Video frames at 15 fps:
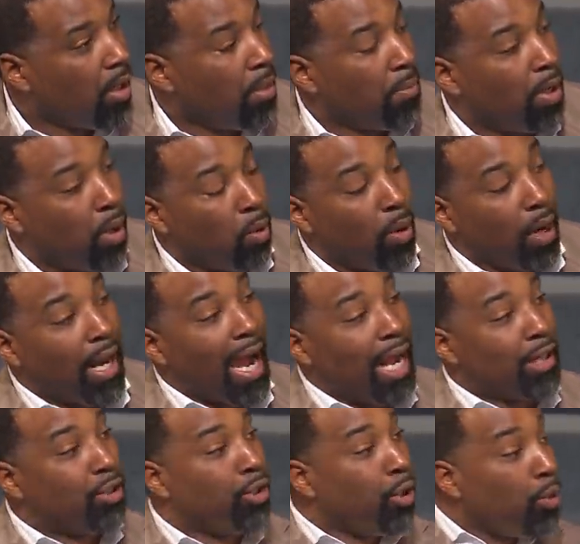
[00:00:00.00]
But what I
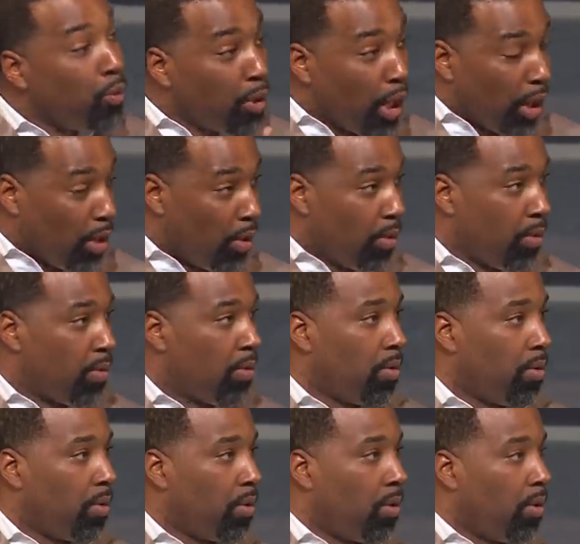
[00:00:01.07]
do know
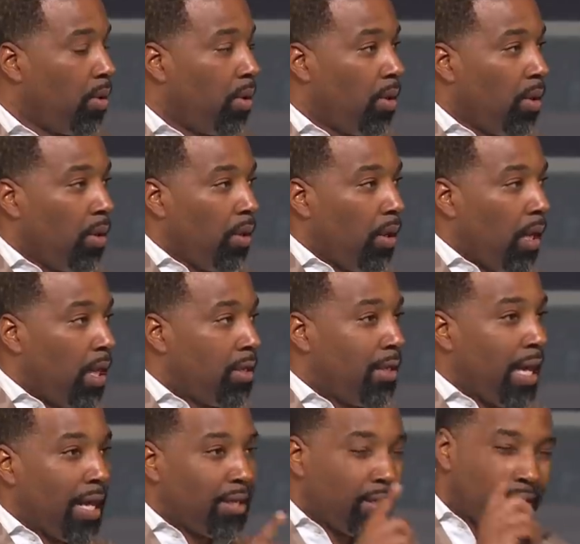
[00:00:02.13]
is
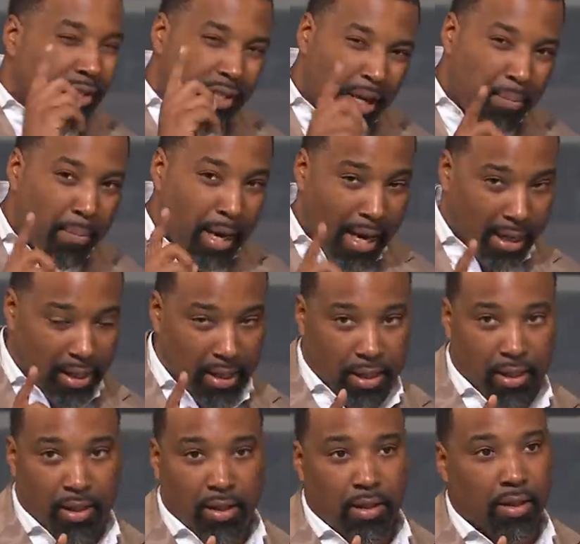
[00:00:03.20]
that somebody
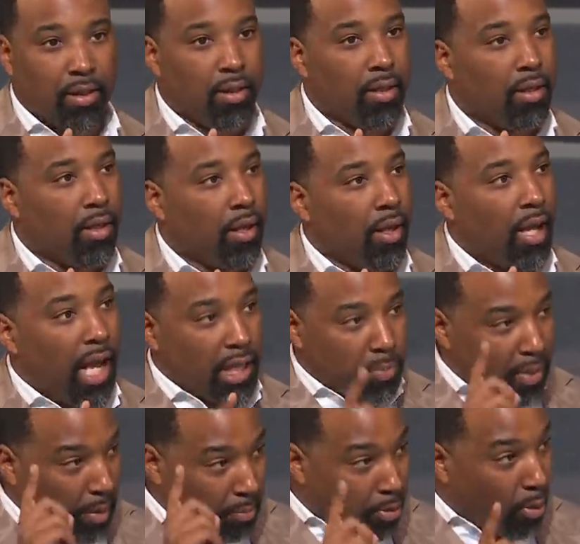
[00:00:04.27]
has
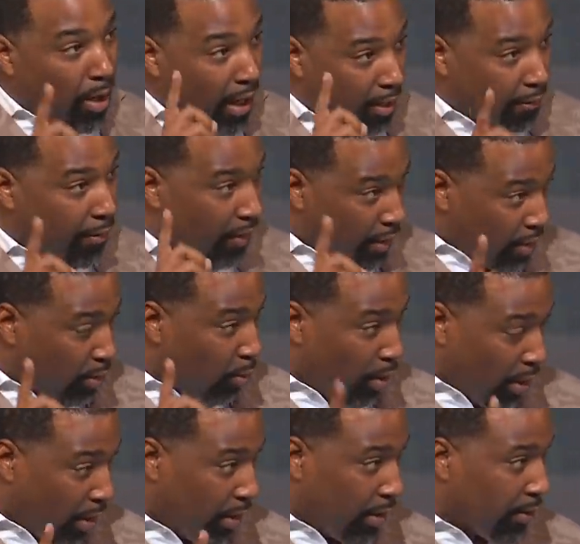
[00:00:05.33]
been praying for this
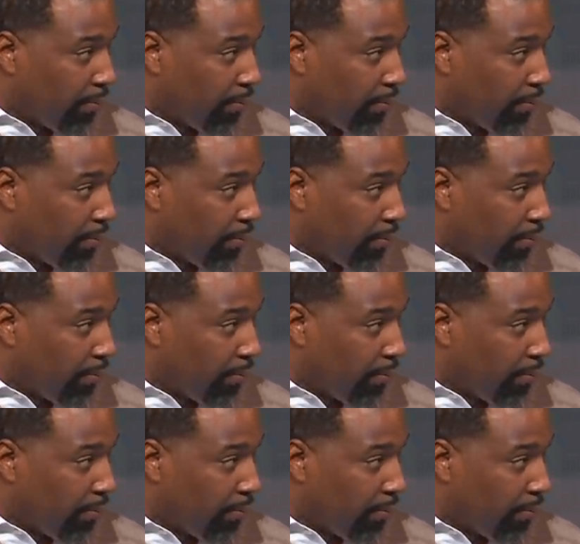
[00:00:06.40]
word.